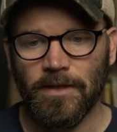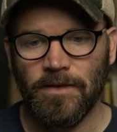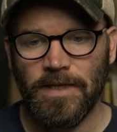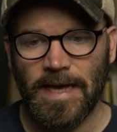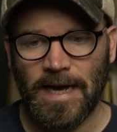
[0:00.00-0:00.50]

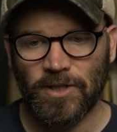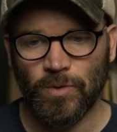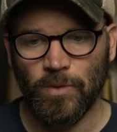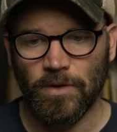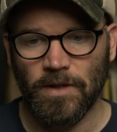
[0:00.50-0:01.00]
the
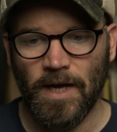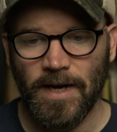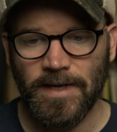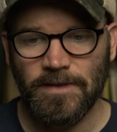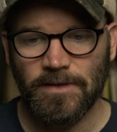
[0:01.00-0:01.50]
actual
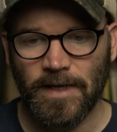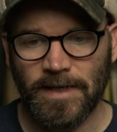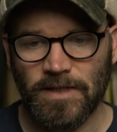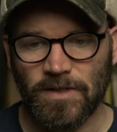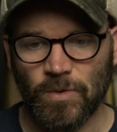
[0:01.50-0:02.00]
lines, I
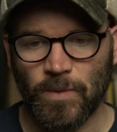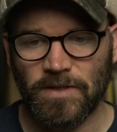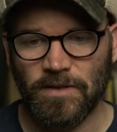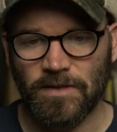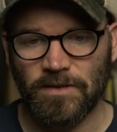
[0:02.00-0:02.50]
can
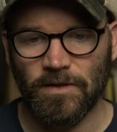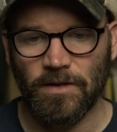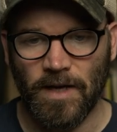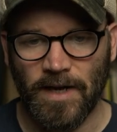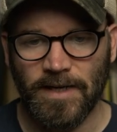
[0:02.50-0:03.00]
switch this to
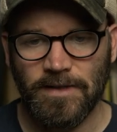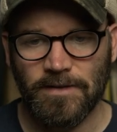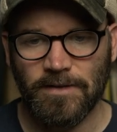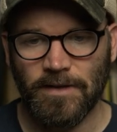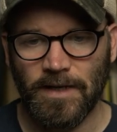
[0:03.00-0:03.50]
lines.